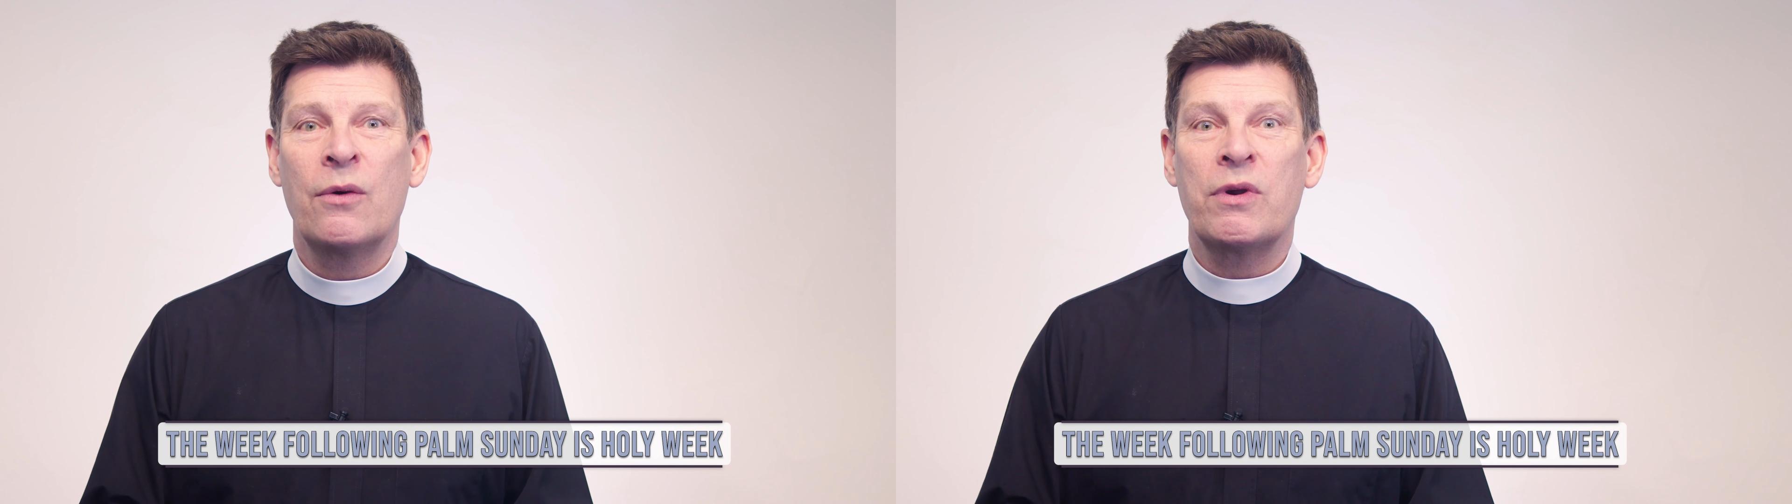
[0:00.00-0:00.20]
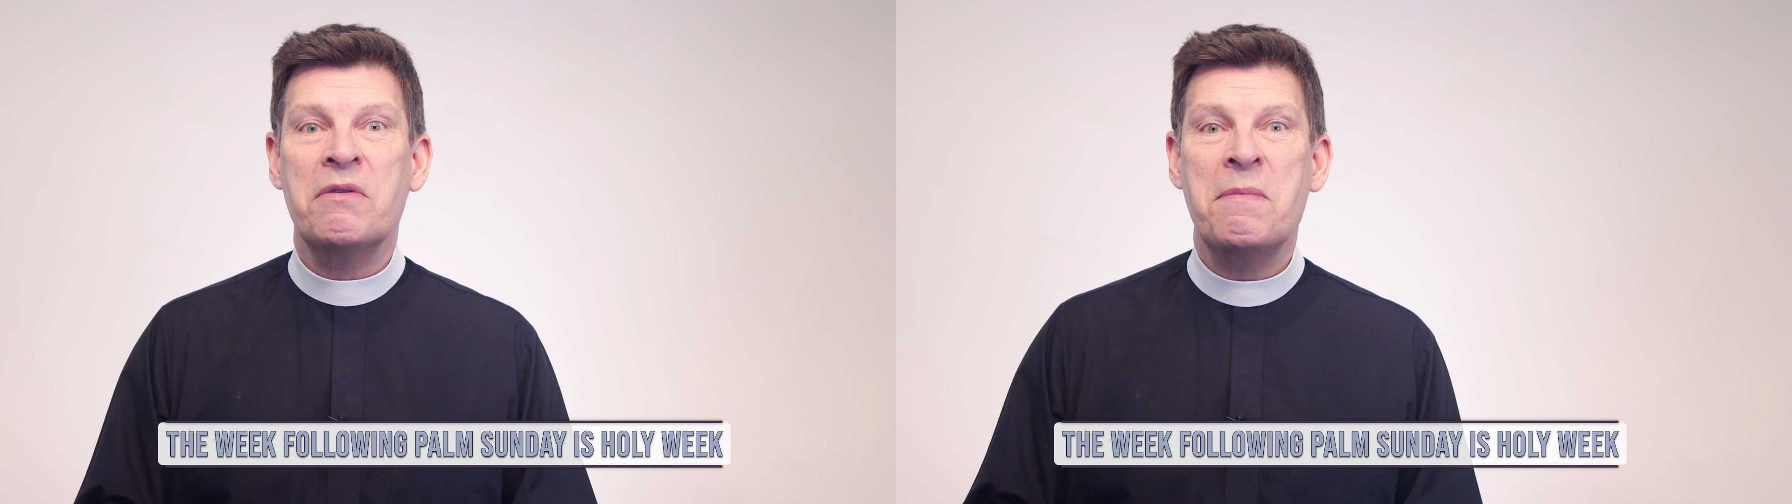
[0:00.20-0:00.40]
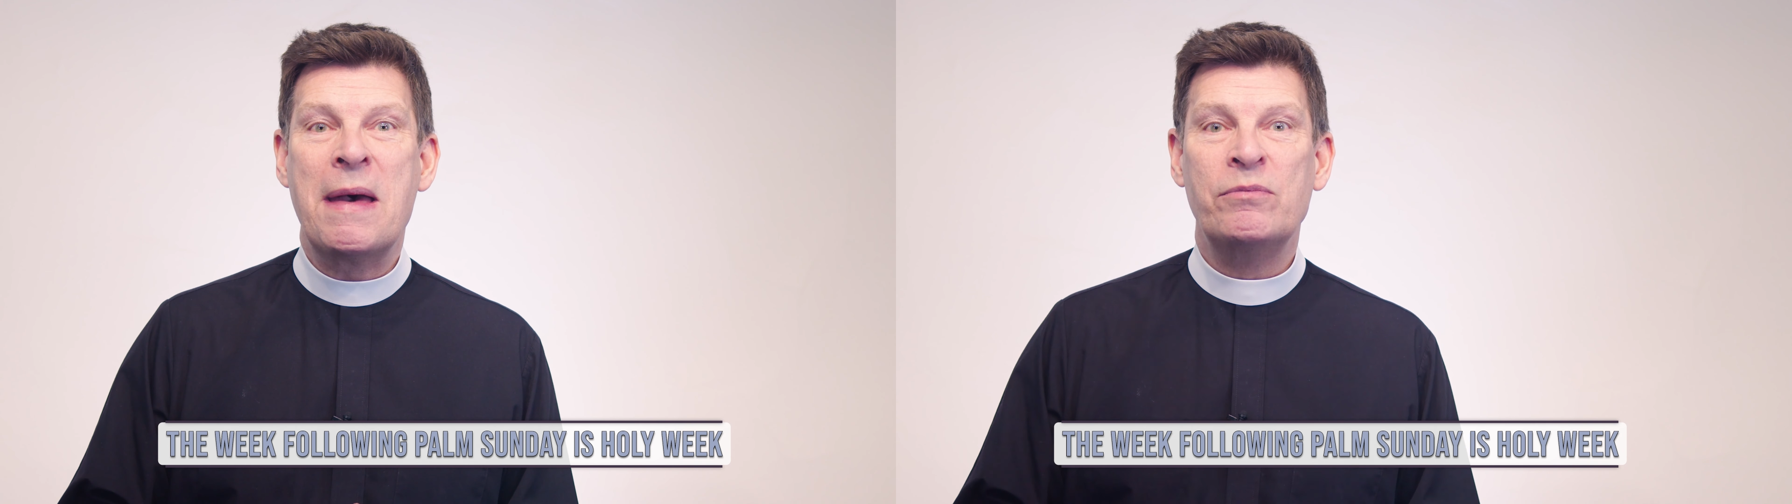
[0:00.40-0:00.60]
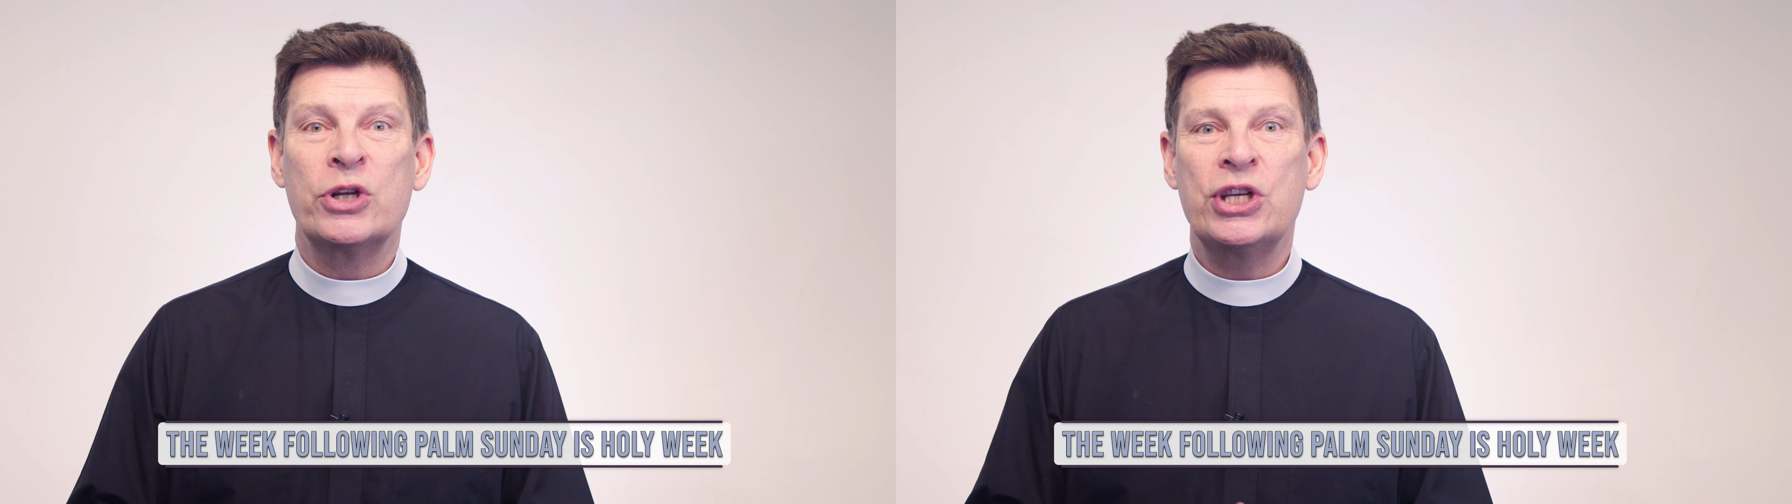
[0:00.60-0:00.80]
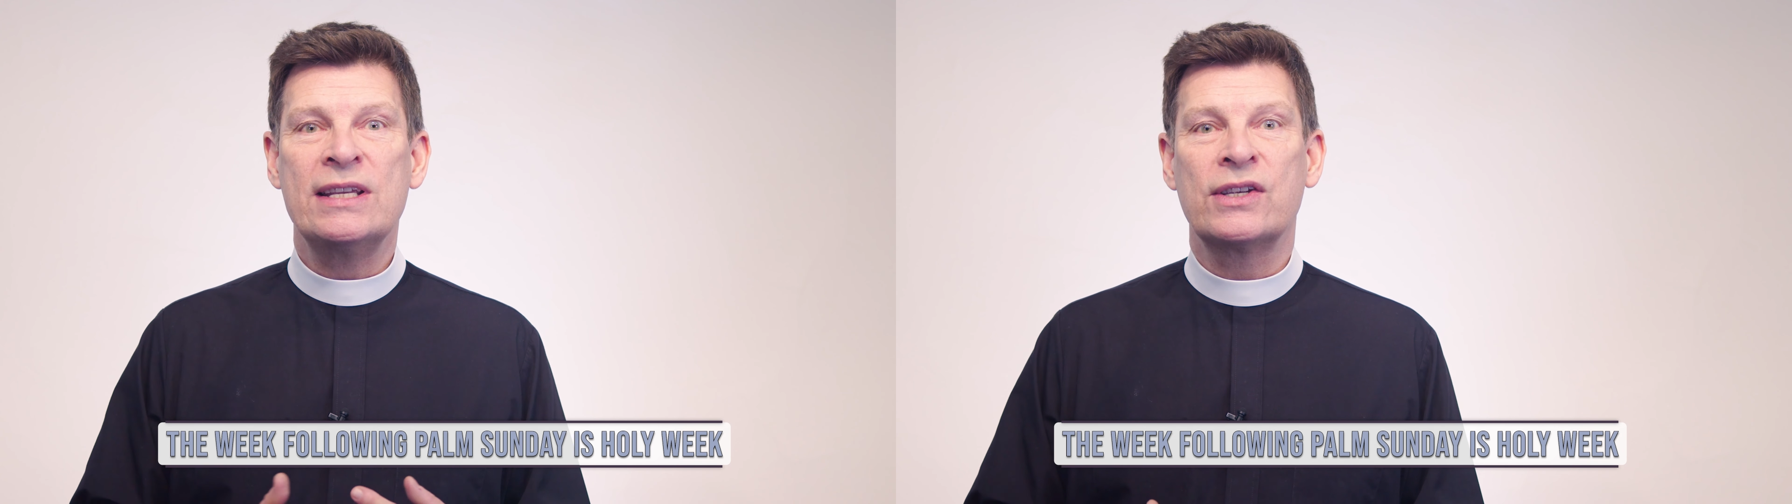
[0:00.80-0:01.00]
we remember
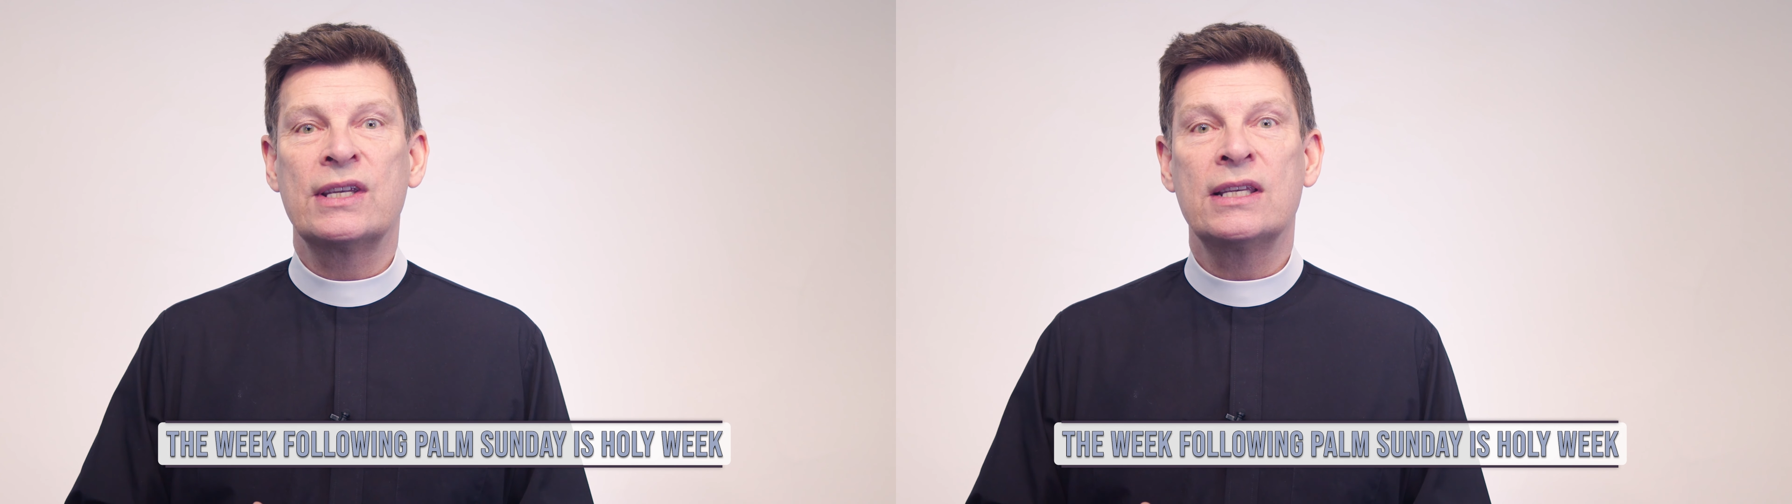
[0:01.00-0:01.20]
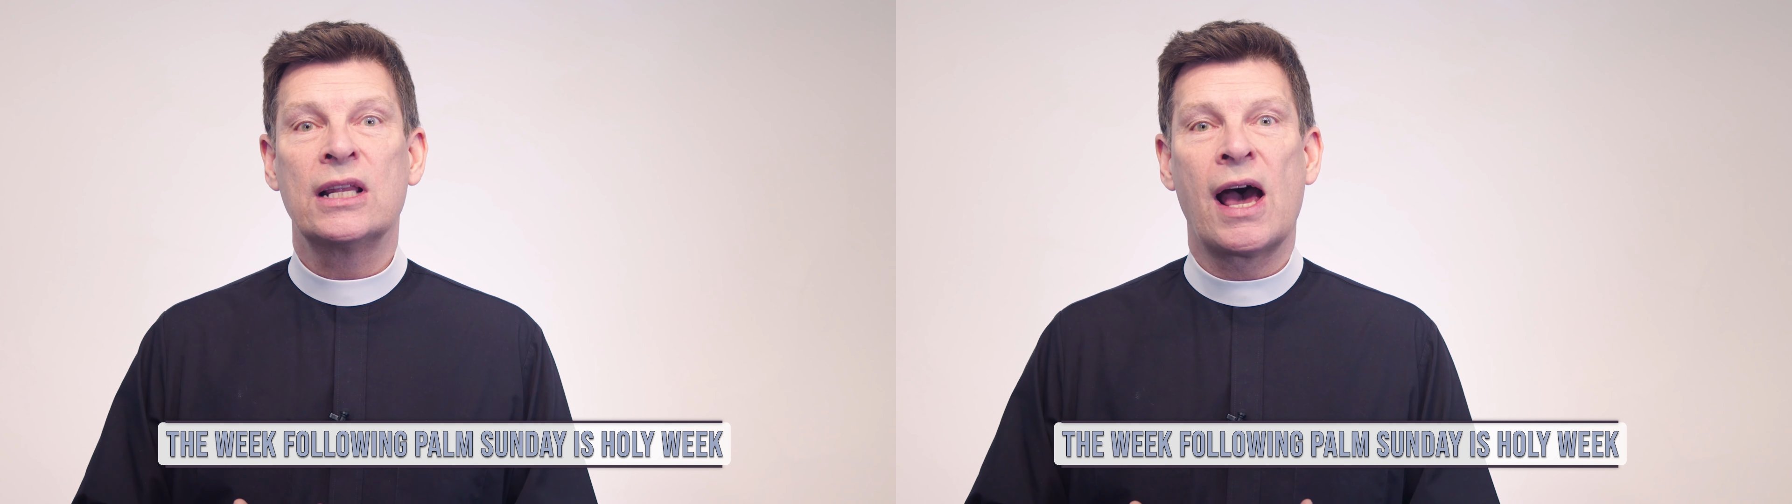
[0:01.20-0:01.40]
Jesus'